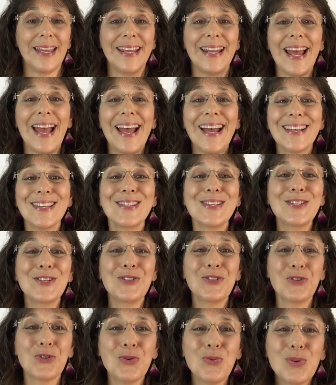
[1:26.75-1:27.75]
It has to
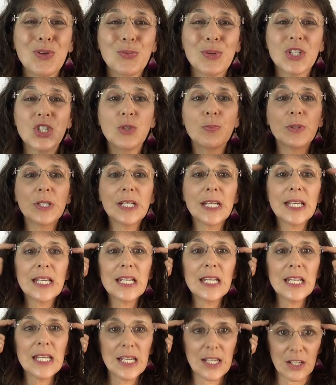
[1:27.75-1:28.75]
do with what you put
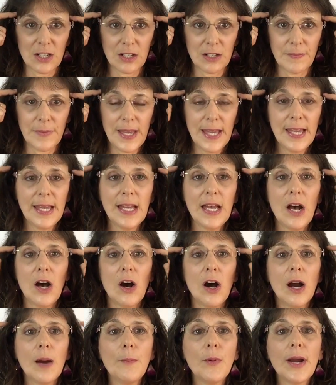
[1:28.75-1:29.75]
in here.
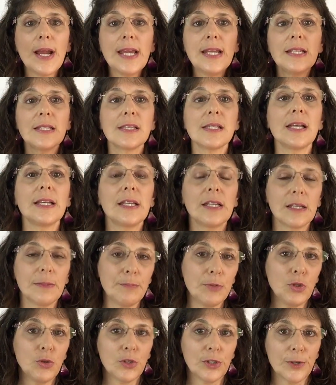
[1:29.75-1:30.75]
Our brain is like a
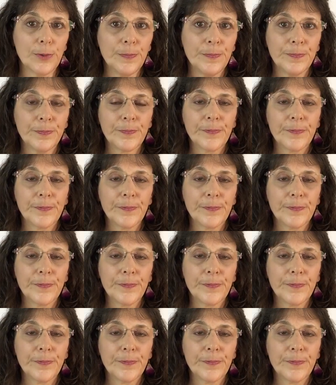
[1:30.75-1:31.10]
computer.